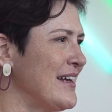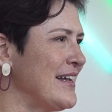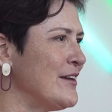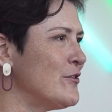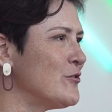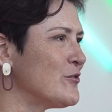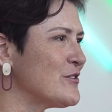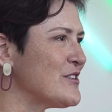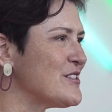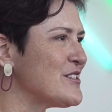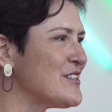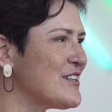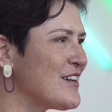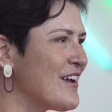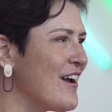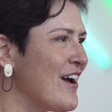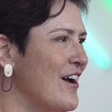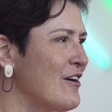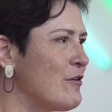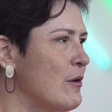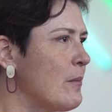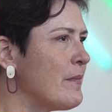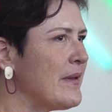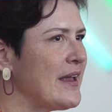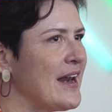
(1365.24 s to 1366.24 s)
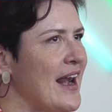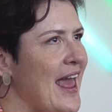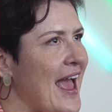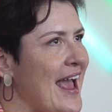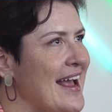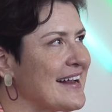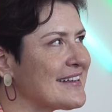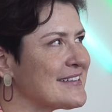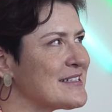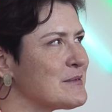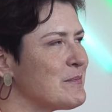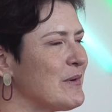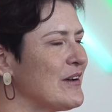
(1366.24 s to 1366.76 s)
in order to go and be an
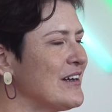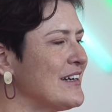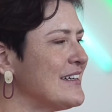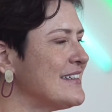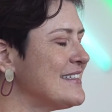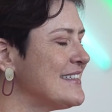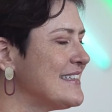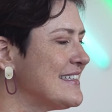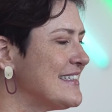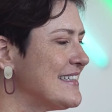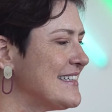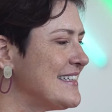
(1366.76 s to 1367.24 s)
expert.